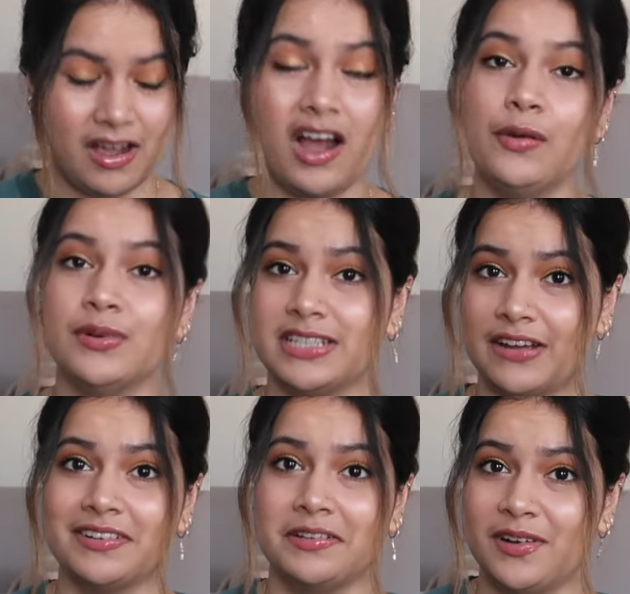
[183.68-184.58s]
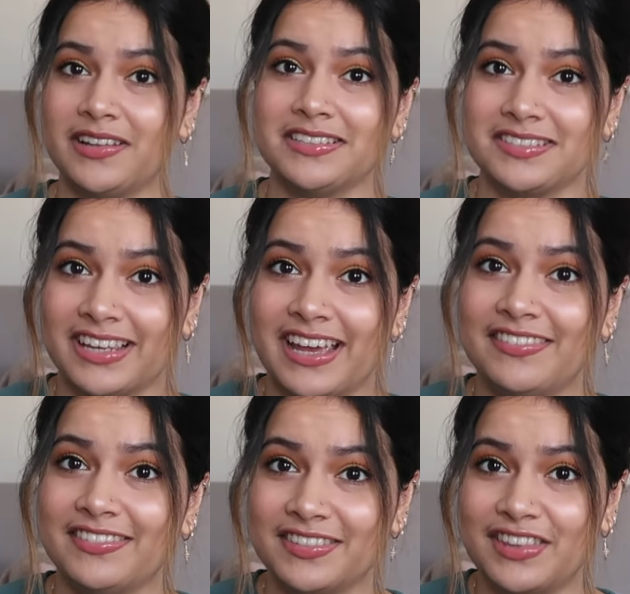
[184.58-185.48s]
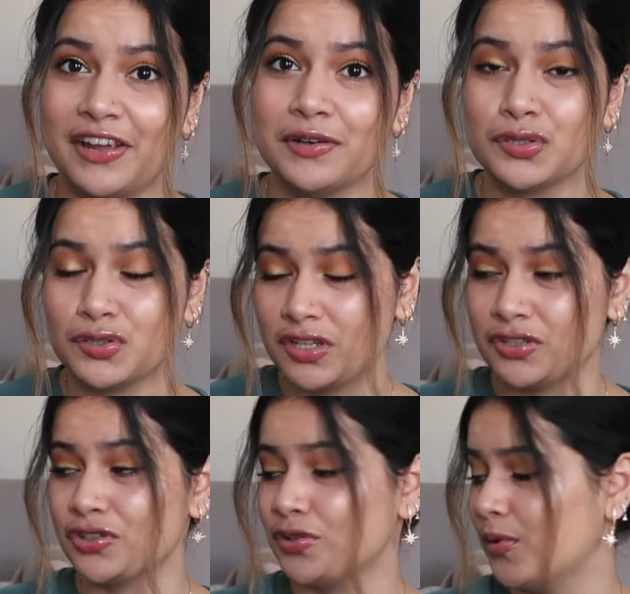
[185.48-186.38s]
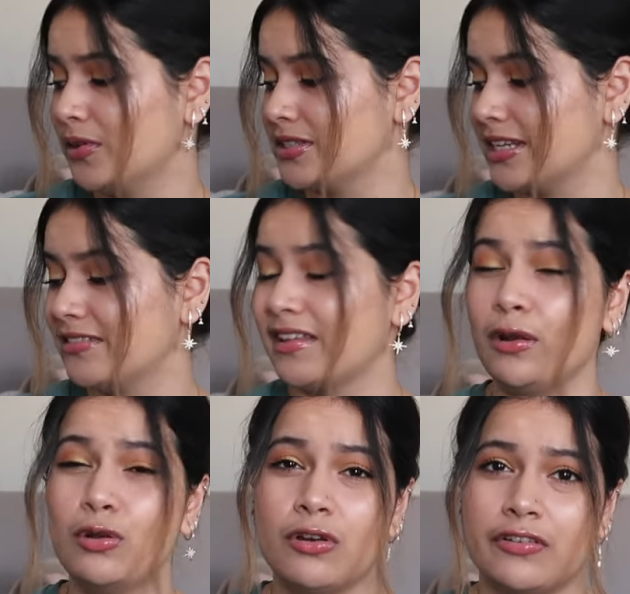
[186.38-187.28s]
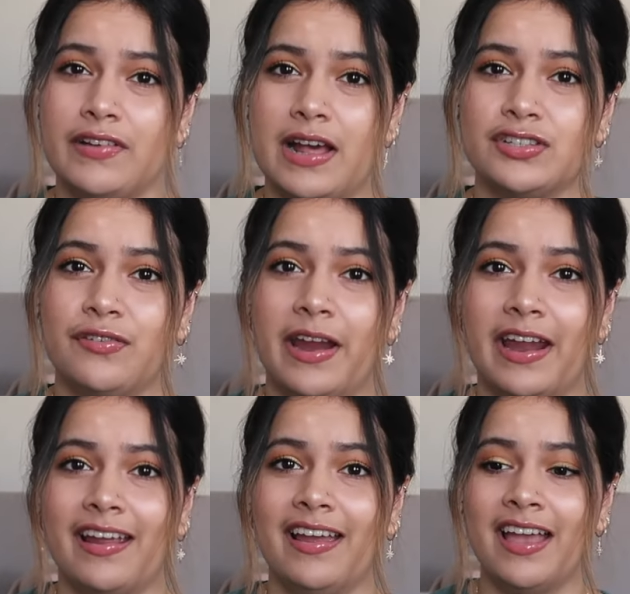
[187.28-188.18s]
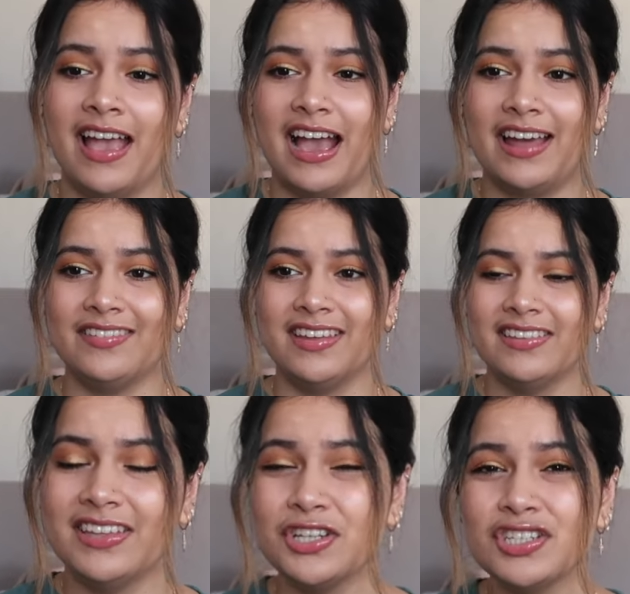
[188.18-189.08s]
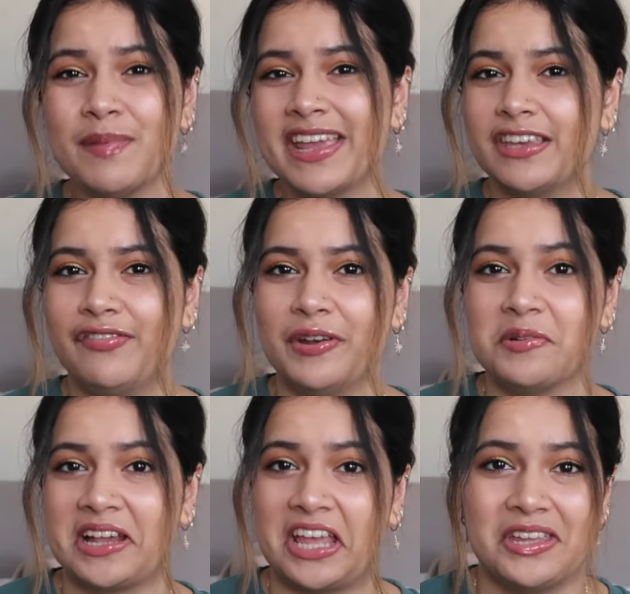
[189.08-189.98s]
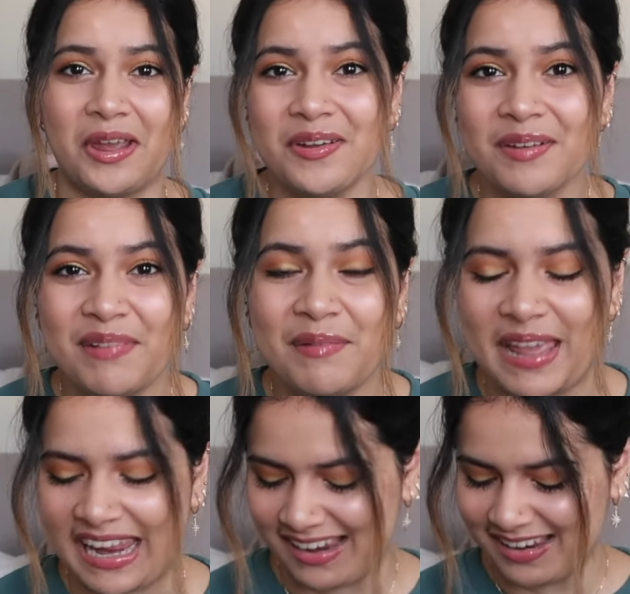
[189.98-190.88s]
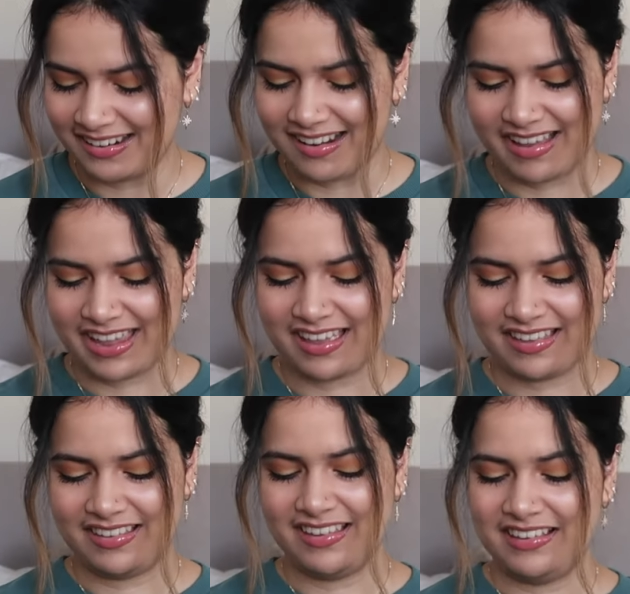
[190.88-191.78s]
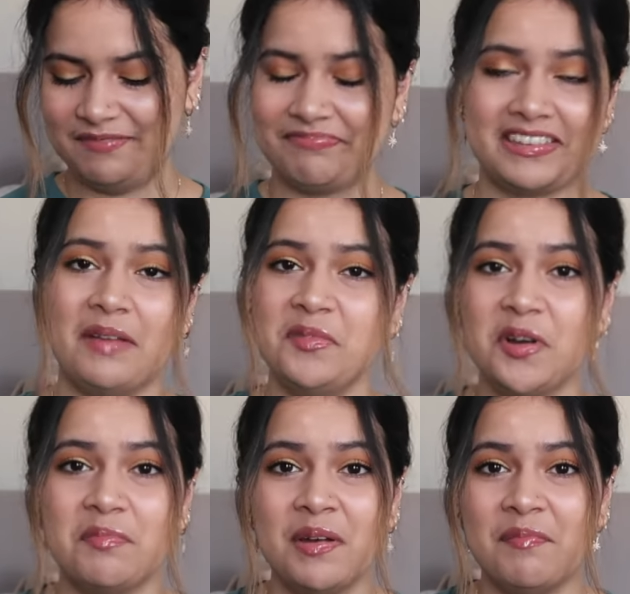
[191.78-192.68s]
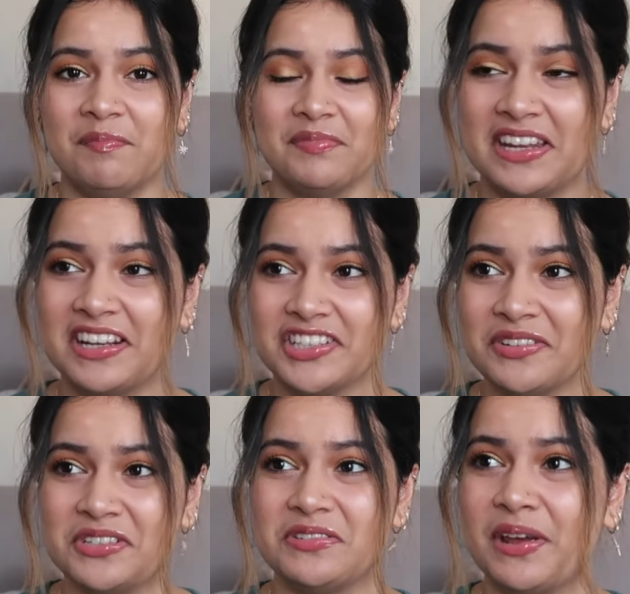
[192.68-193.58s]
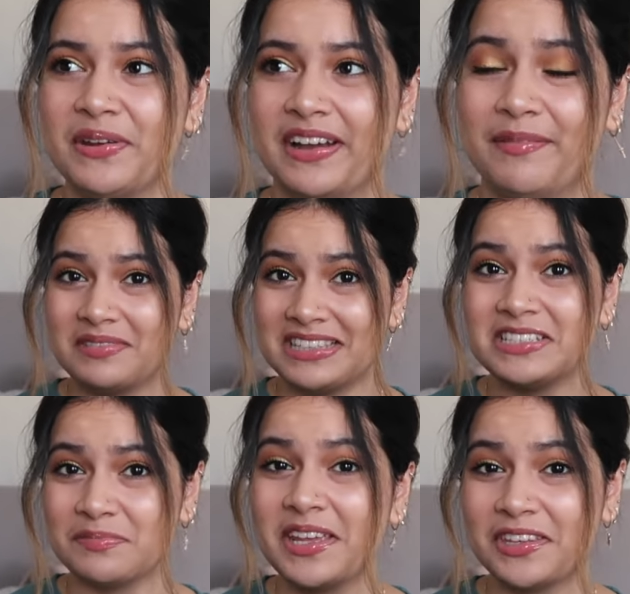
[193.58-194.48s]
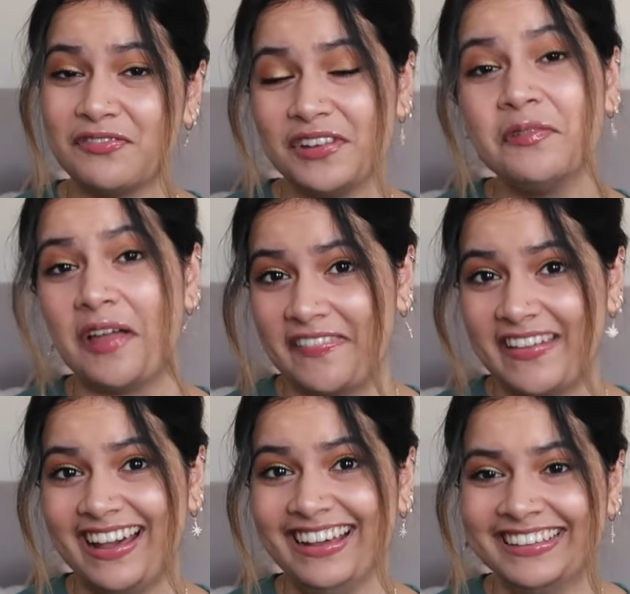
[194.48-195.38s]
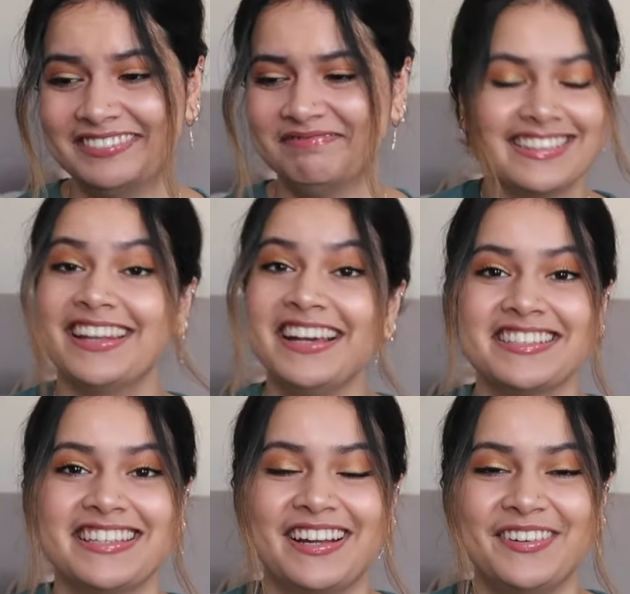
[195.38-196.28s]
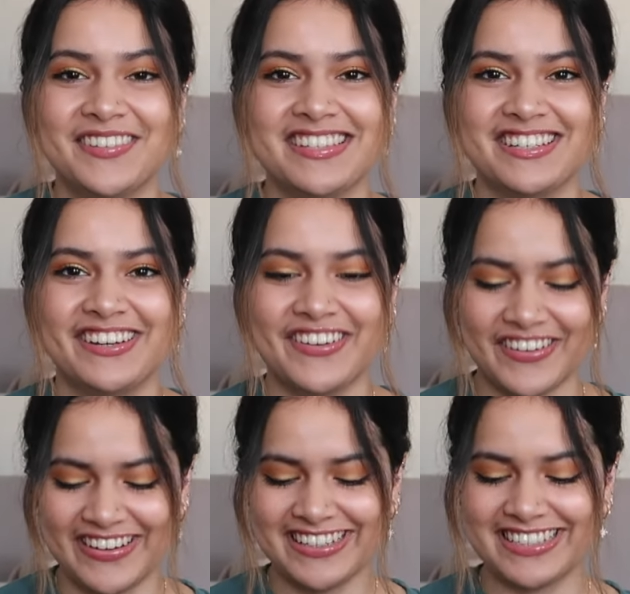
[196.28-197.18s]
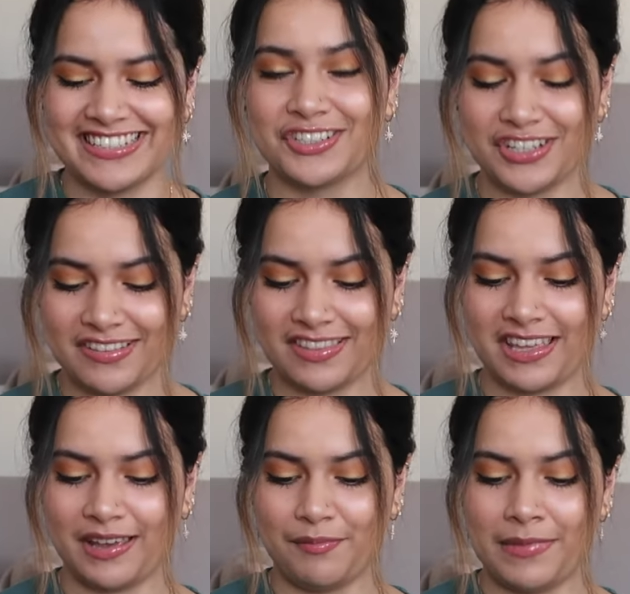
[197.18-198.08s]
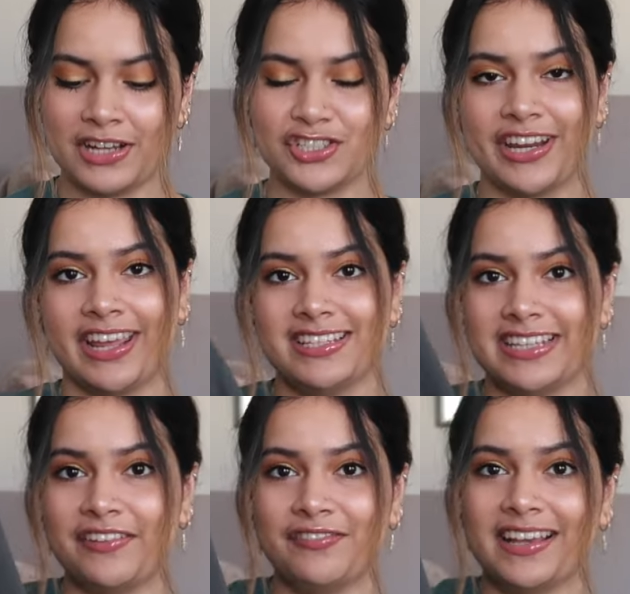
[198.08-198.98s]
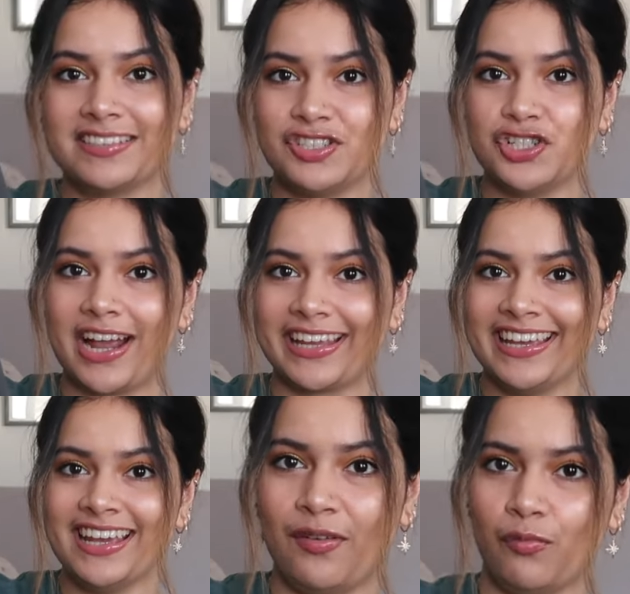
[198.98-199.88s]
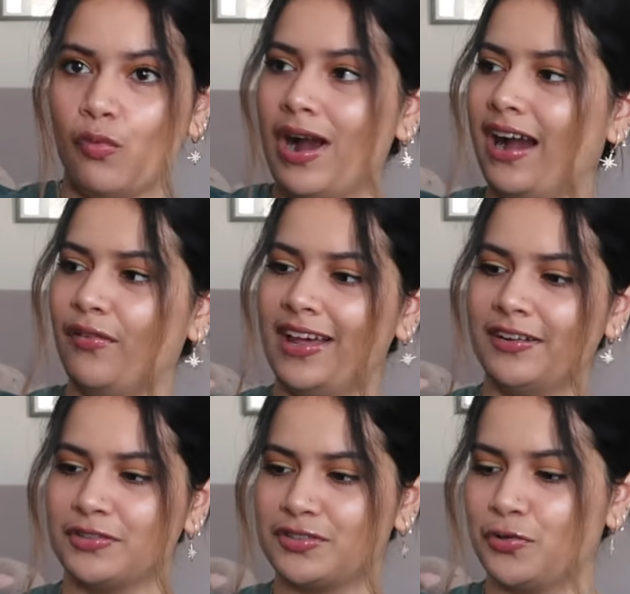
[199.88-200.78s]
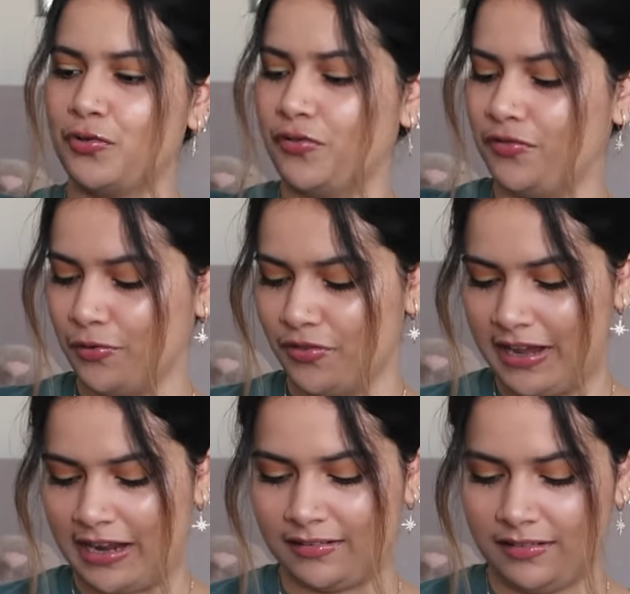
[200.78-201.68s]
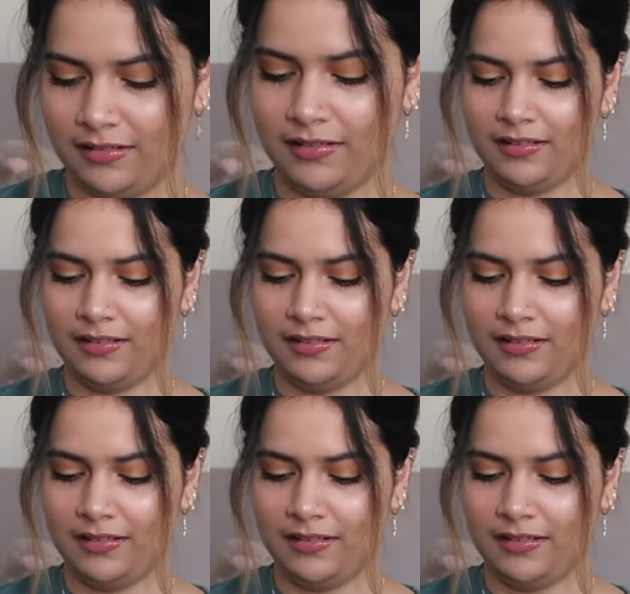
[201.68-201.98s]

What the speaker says: I would definitely buy these again. They are such good quality, they look flattering, and they just make you feel like a yoga mummy. Like, I'm not a mum and I don't do yoga. These make you feel like that. The next thing I want to show you guys is actually the matching Dayflex jacket, and wow, that looks awful on the hanger.